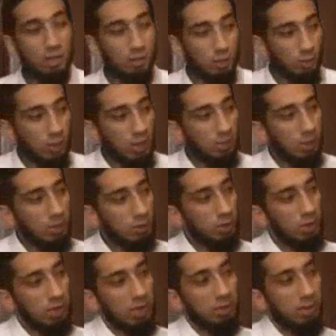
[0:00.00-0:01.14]
You know what I want you
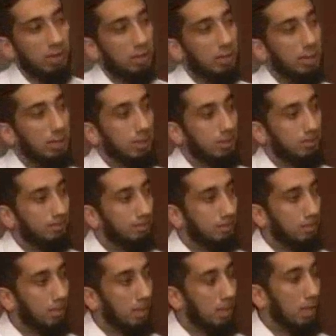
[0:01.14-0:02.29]
to think about it like?
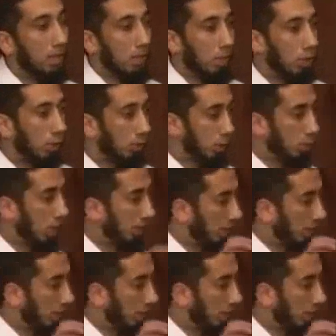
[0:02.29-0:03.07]
You know when you